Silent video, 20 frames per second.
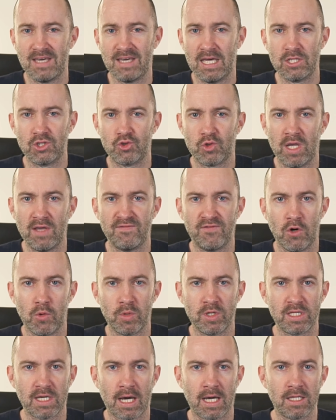It's
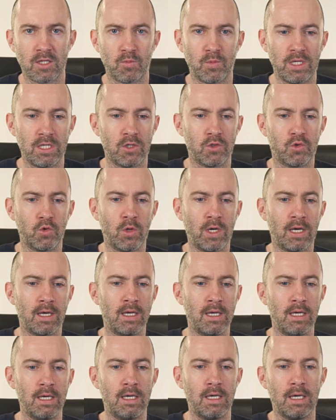straightforward either way you do
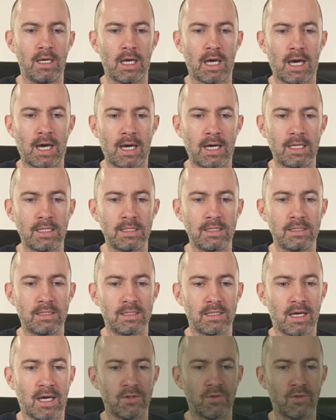it. And